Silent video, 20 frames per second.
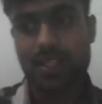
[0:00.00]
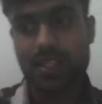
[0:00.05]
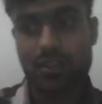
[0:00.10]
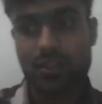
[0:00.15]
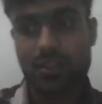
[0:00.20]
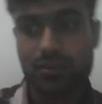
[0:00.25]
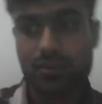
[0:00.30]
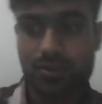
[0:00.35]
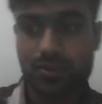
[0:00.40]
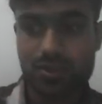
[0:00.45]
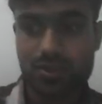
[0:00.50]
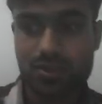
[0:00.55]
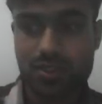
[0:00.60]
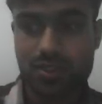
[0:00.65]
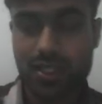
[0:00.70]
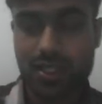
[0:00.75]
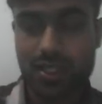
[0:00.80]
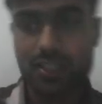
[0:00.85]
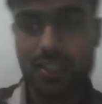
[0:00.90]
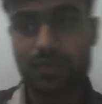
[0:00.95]
DevOps,
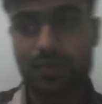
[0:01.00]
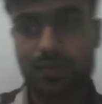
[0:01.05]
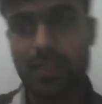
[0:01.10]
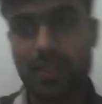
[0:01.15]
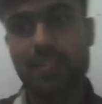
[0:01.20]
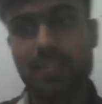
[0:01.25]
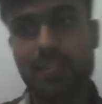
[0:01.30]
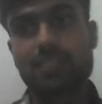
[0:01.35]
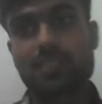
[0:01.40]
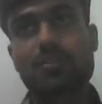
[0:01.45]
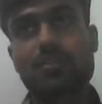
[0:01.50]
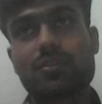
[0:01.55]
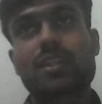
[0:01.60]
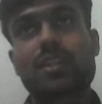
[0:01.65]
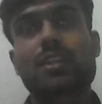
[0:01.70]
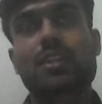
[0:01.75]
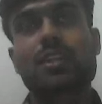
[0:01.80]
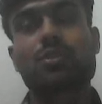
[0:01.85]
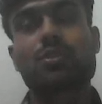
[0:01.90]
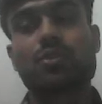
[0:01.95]
let's break the
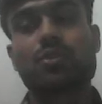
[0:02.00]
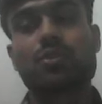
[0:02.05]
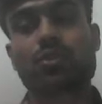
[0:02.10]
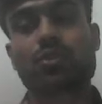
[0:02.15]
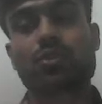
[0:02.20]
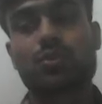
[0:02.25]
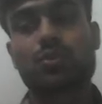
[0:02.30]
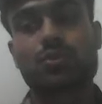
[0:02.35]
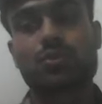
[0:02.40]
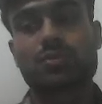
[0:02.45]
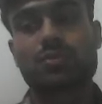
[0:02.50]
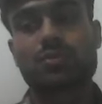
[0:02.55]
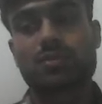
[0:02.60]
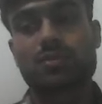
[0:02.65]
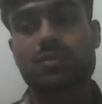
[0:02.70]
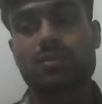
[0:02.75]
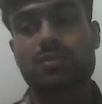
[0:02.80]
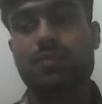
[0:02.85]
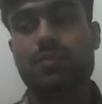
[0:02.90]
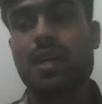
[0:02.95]
word into two
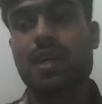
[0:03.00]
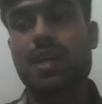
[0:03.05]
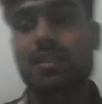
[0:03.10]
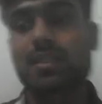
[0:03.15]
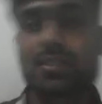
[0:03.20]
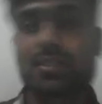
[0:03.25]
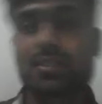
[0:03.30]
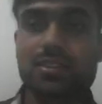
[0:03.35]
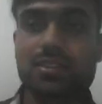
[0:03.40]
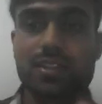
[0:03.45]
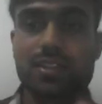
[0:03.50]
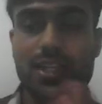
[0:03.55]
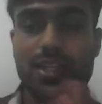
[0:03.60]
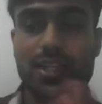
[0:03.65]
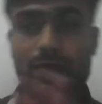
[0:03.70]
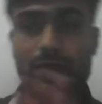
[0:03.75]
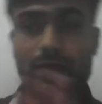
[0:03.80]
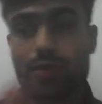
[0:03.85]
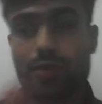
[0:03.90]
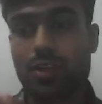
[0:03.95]
parts:
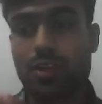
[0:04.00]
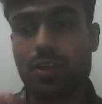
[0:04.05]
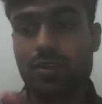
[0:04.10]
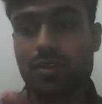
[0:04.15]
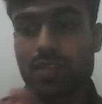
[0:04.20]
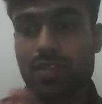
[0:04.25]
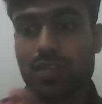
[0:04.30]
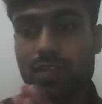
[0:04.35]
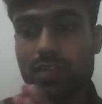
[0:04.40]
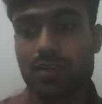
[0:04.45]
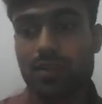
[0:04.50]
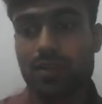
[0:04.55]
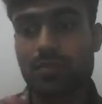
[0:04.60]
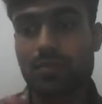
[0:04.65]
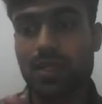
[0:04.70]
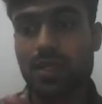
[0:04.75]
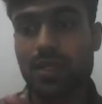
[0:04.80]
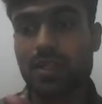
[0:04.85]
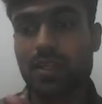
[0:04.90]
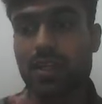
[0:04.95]
deploy
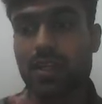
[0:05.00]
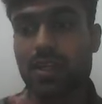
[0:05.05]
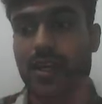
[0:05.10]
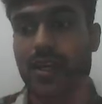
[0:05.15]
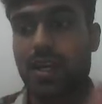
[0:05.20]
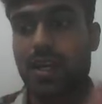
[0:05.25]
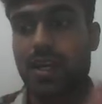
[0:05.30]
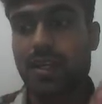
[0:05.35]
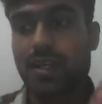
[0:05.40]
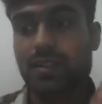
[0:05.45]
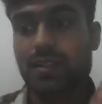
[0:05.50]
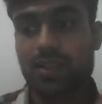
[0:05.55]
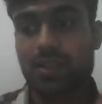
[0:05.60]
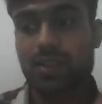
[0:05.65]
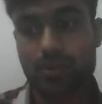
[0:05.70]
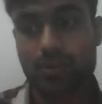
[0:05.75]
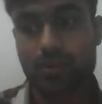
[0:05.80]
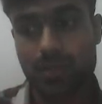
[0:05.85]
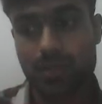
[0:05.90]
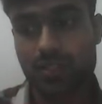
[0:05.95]
development and
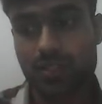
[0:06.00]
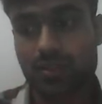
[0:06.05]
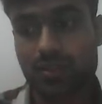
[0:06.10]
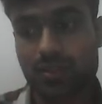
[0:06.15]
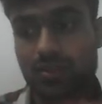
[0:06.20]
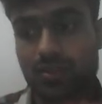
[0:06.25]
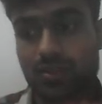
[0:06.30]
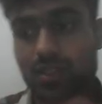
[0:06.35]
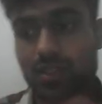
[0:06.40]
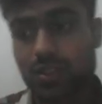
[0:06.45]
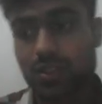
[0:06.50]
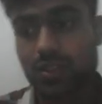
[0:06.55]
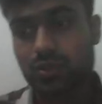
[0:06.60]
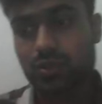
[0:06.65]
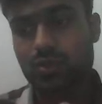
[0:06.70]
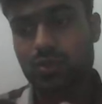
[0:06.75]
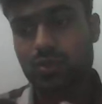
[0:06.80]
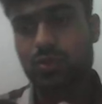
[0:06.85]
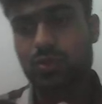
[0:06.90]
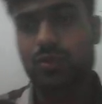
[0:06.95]
operations.
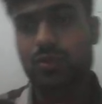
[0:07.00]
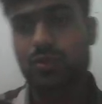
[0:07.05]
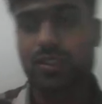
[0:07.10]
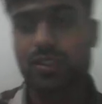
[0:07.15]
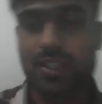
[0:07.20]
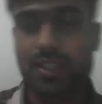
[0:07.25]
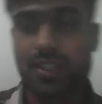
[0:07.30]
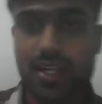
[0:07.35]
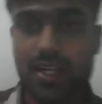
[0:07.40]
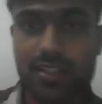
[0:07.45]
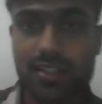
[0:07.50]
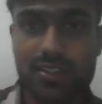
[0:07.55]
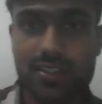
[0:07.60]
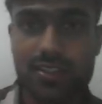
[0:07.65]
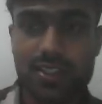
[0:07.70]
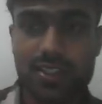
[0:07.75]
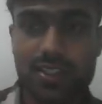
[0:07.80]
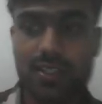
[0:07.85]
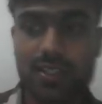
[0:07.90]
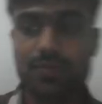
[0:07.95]
So
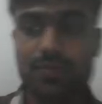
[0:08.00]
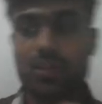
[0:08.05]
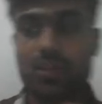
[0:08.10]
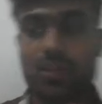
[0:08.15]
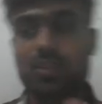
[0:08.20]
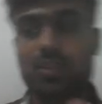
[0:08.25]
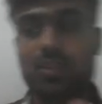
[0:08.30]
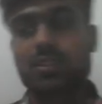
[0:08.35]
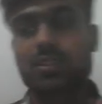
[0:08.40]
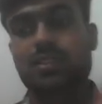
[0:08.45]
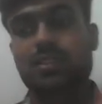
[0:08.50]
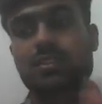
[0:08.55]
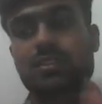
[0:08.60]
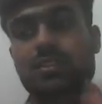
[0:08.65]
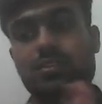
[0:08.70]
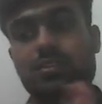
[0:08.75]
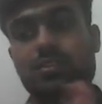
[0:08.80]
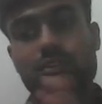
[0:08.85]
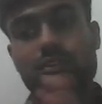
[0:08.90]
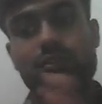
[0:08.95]
traditionally,
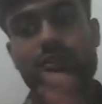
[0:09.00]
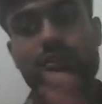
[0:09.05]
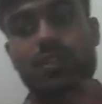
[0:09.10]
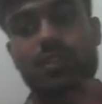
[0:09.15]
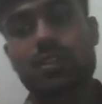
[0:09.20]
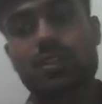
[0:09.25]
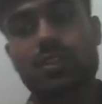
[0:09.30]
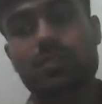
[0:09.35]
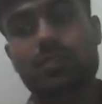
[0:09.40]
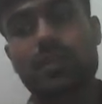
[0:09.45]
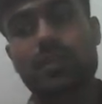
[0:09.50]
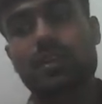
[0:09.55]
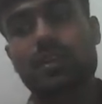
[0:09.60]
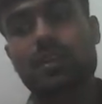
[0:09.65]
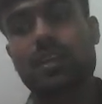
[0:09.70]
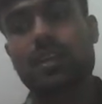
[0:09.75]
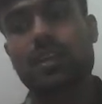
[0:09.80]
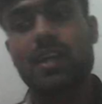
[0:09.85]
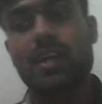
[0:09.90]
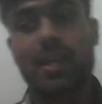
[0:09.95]
software
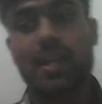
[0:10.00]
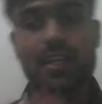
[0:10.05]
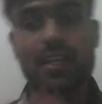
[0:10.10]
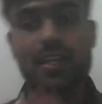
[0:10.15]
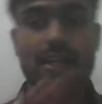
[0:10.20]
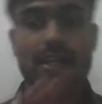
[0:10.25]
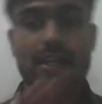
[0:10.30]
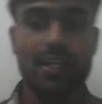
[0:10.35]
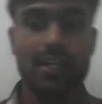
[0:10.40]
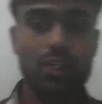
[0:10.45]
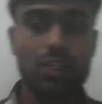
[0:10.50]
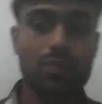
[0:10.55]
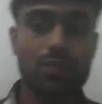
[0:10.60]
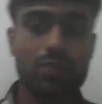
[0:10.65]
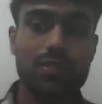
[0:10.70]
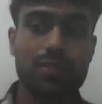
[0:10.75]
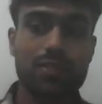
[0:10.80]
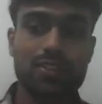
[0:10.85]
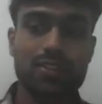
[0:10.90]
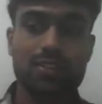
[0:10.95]
development and IT
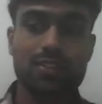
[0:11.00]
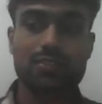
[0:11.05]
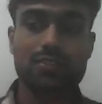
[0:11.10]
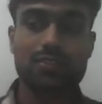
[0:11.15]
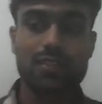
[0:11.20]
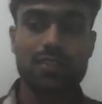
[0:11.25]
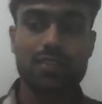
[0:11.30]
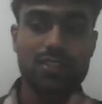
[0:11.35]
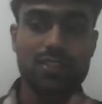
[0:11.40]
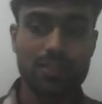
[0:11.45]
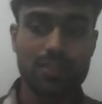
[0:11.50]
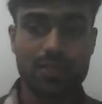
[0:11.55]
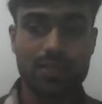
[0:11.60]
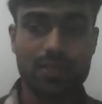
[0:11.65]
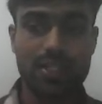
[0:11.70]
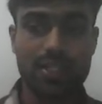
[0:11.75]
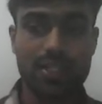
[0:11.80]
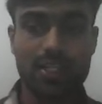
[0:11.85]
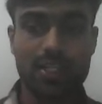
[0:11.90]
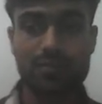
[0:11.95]
operations were
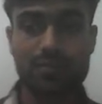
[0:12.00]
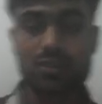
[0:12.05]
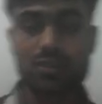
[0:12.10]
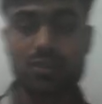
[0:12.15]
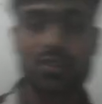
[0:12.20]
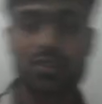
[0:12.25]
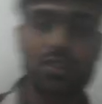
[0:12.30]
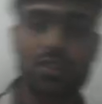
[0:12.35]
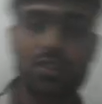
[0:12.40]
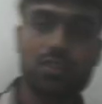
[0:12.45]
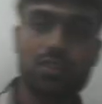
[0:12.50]
separate teams.